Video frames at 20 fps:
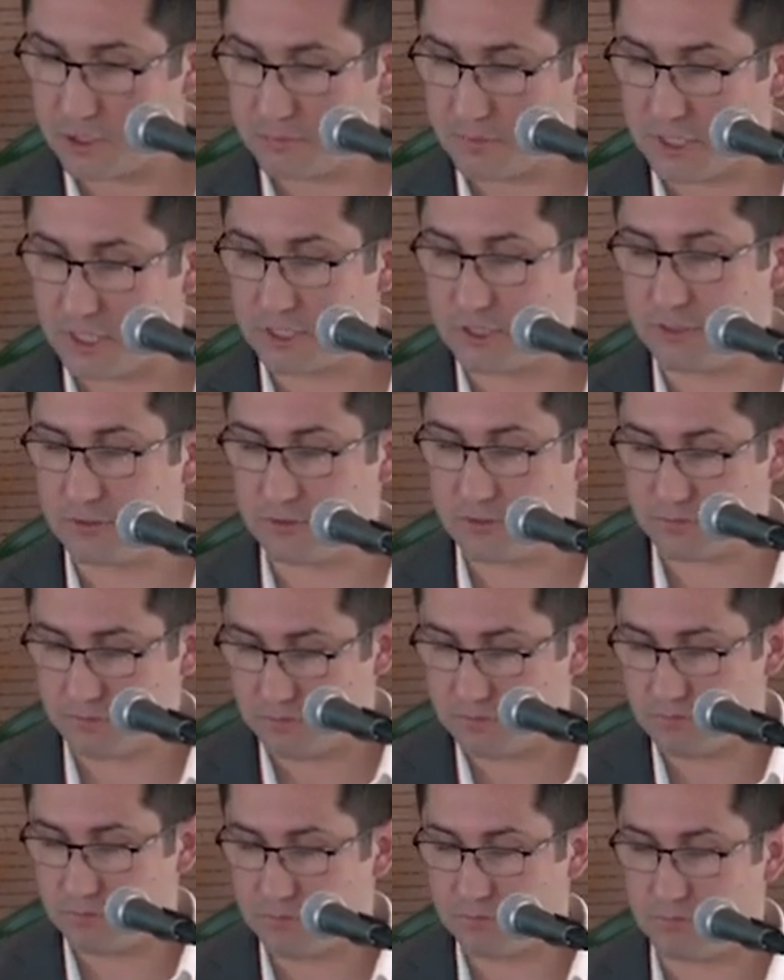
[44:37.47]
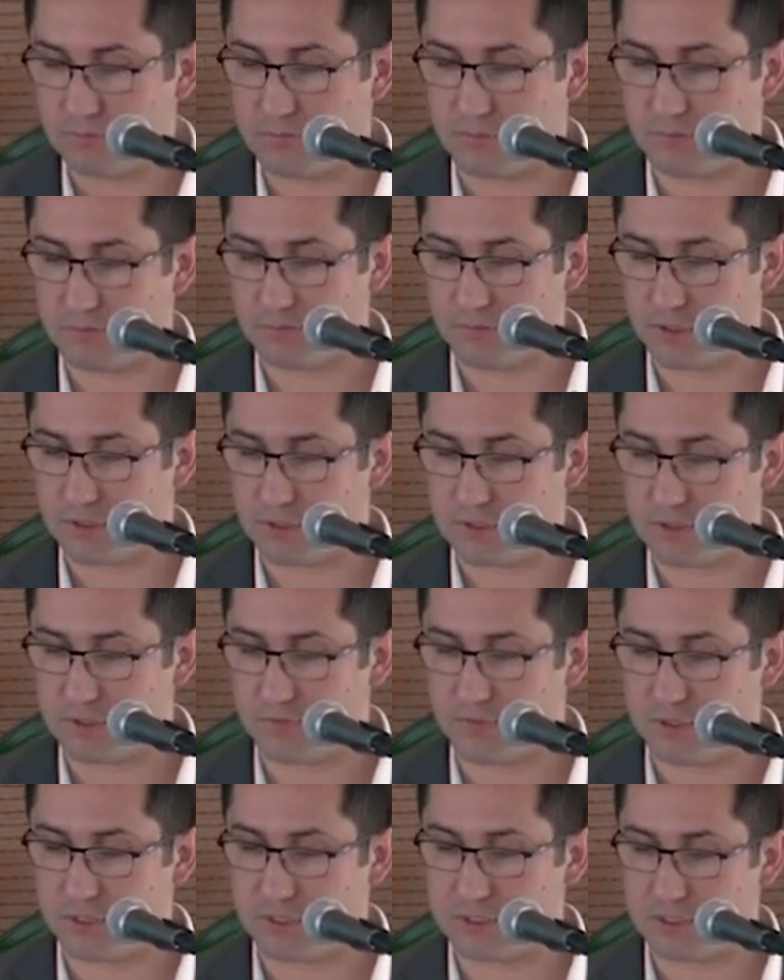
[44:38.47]
issues because
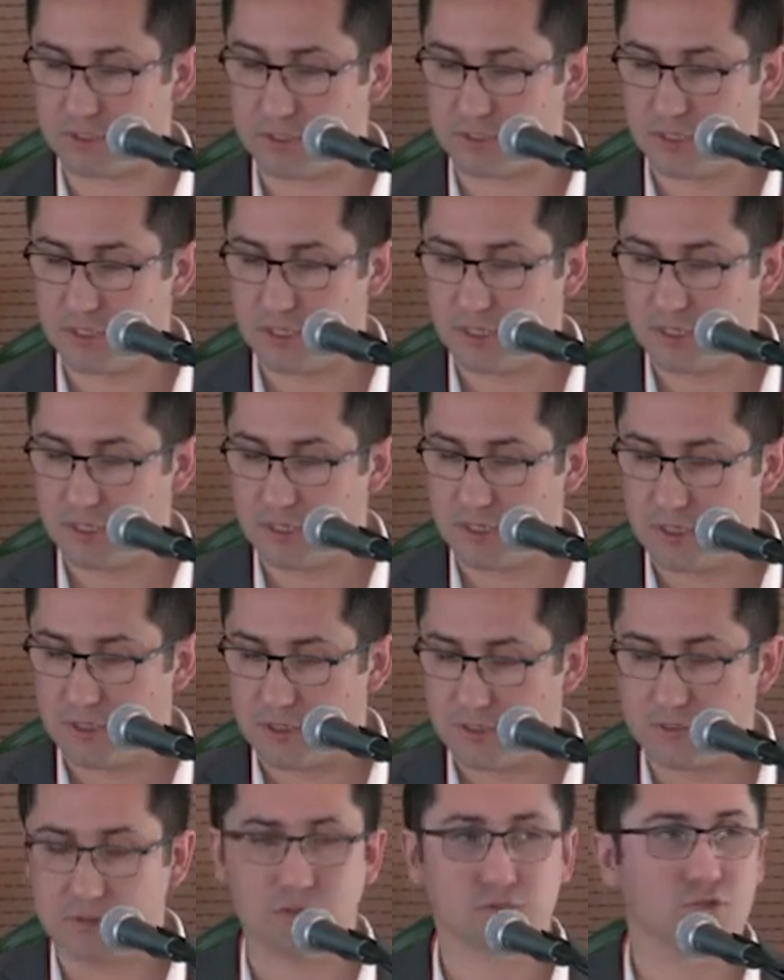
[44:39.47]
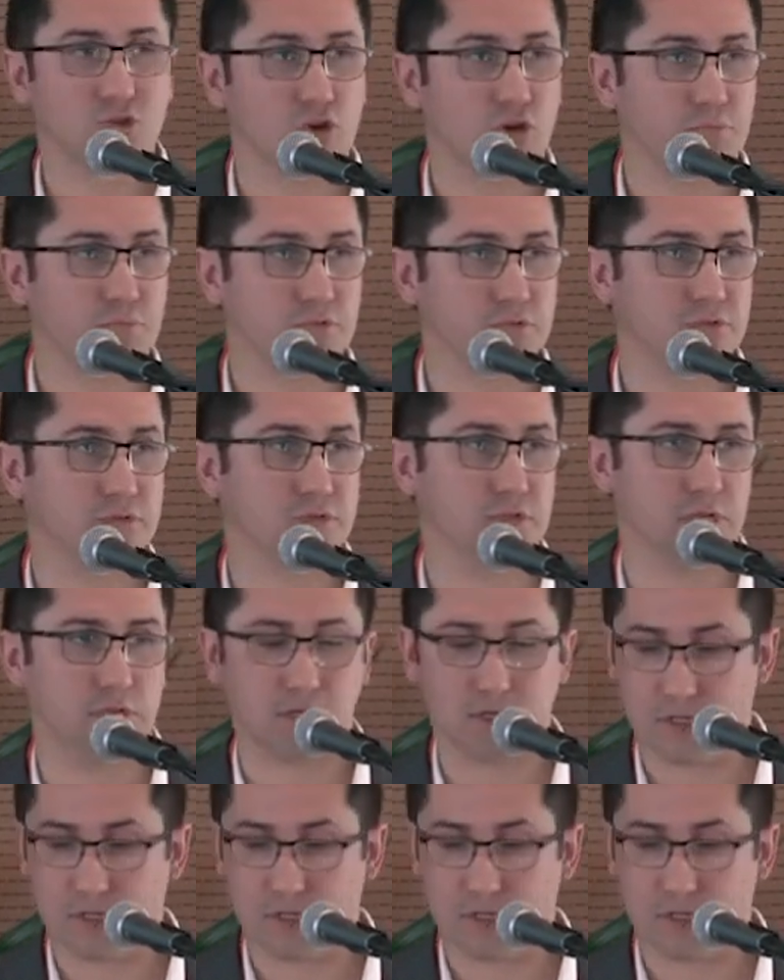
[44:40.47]
of these Scopus